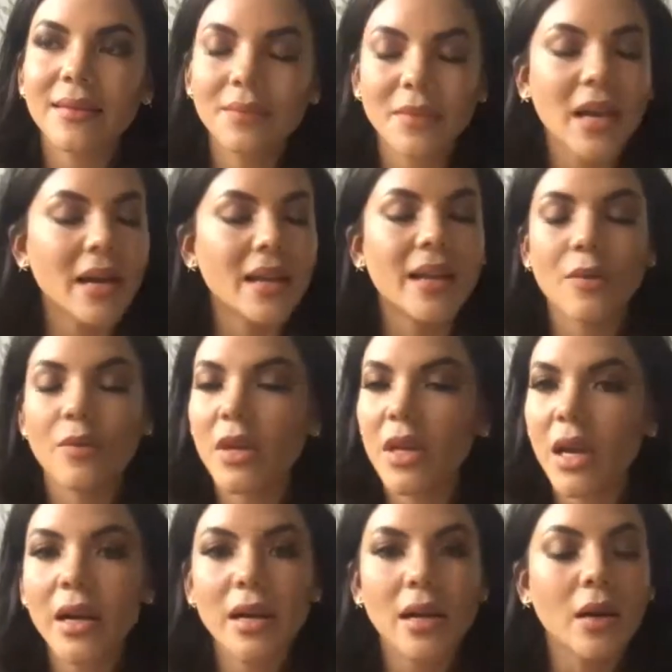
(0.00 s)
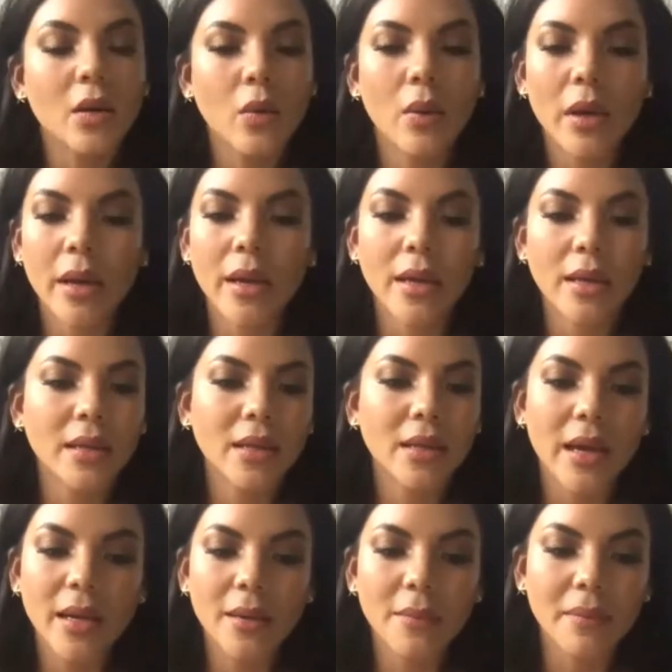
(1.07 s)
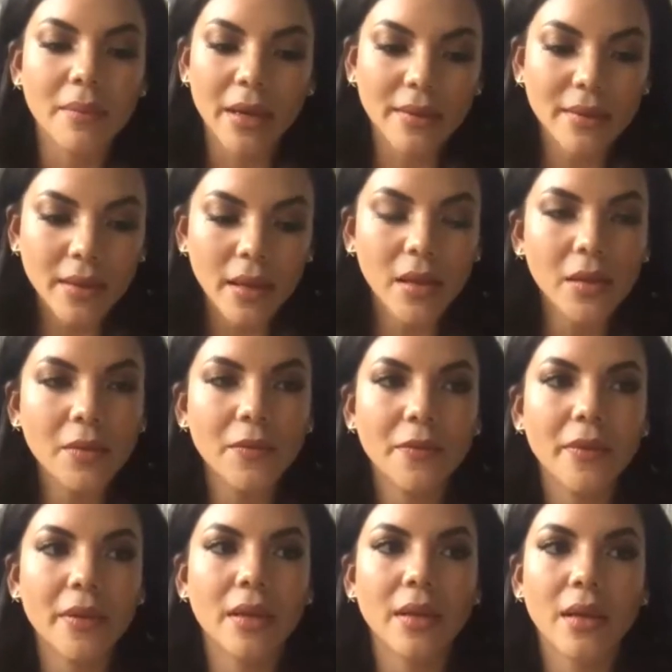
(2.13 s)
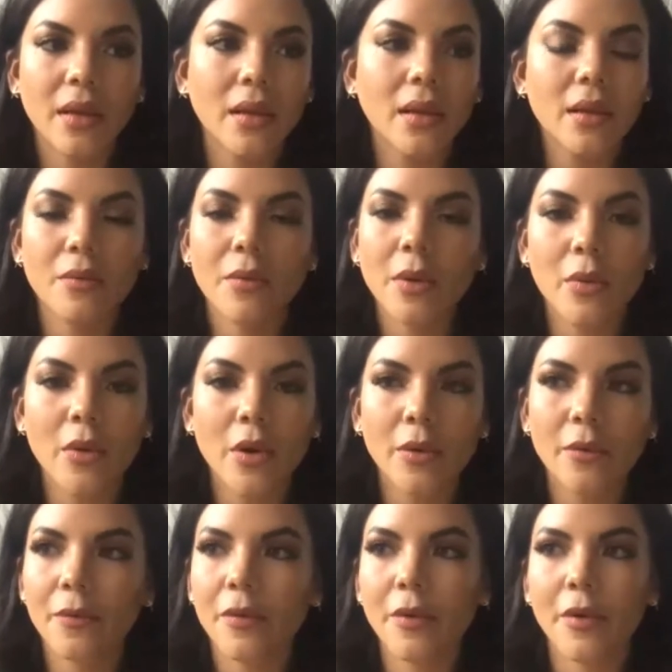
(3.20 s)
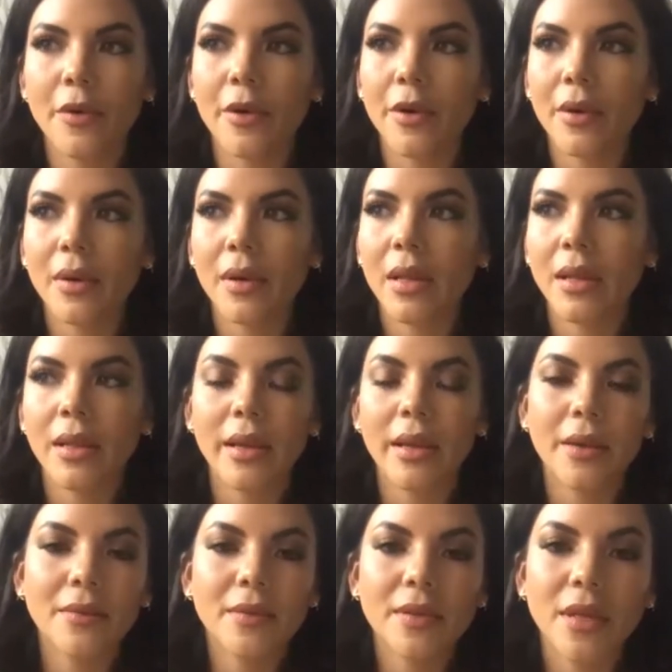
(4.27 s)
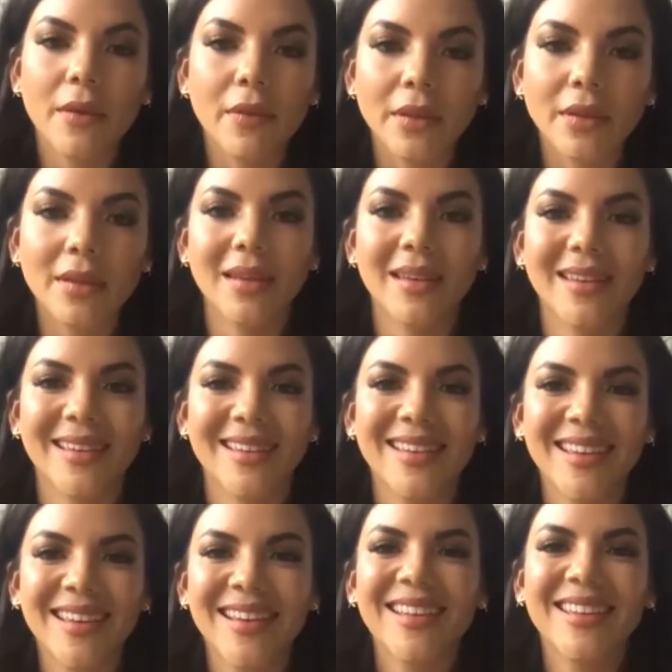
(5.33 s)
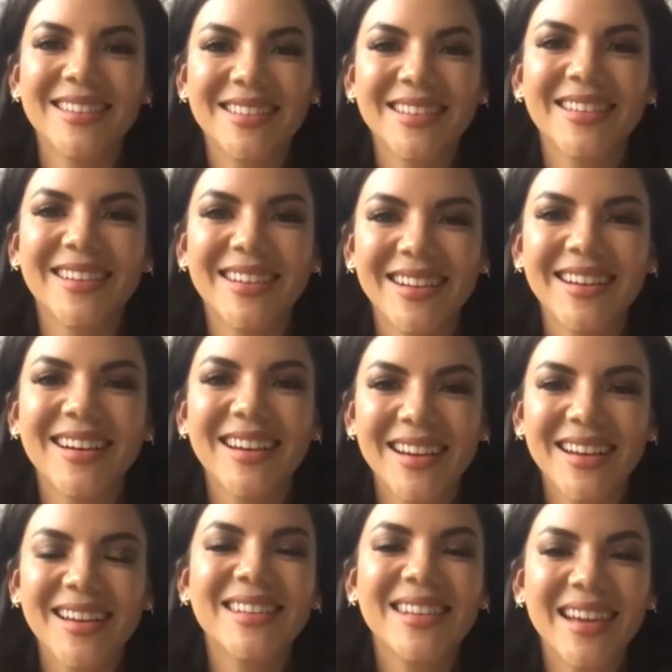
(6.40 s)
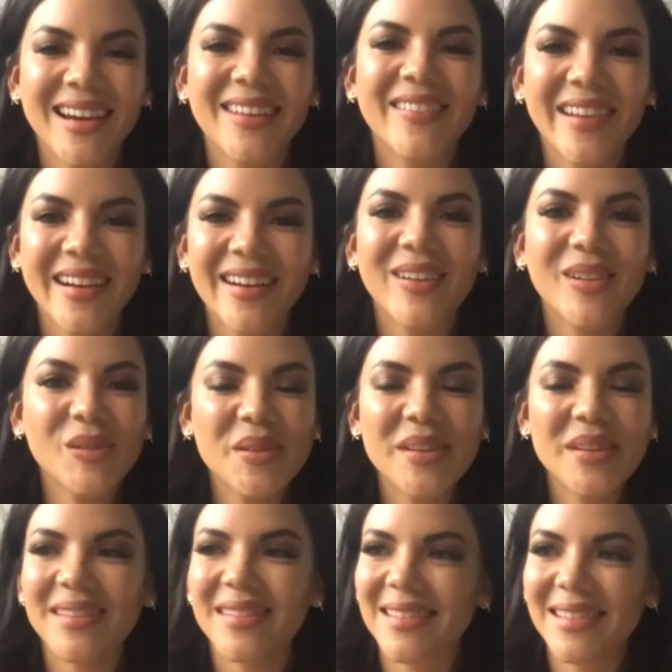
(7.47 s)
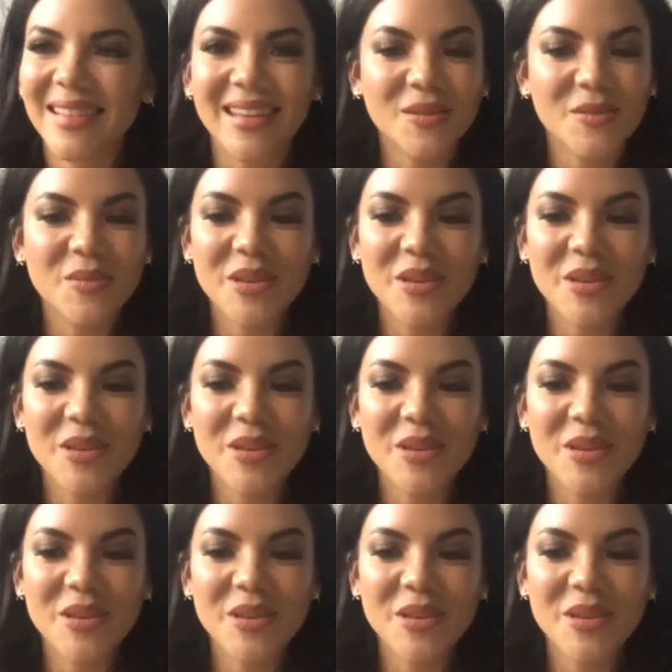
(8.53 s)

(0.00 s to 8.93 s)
yeah, like we are, and I myself and Eric, we work for like seven. So yeah, we are always like,